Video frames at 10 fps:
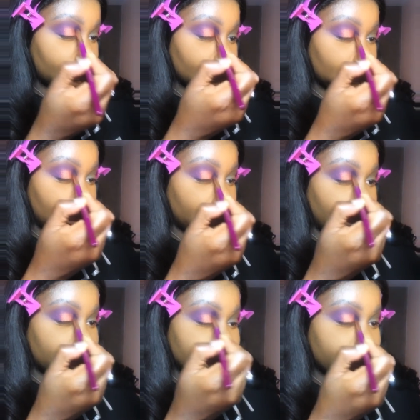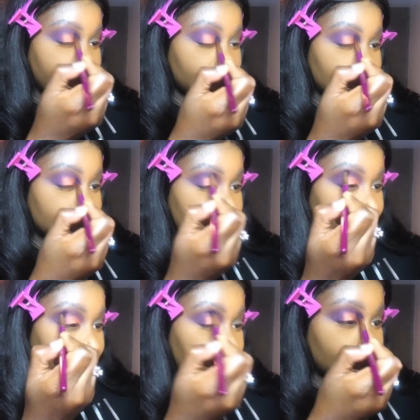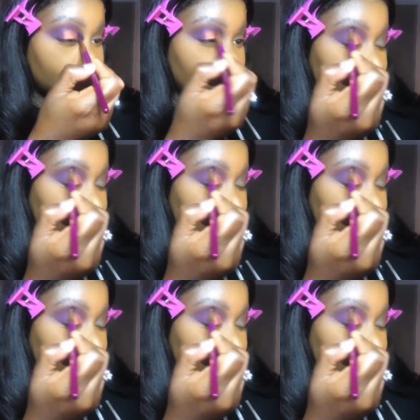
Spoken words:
No harsh lines, okay?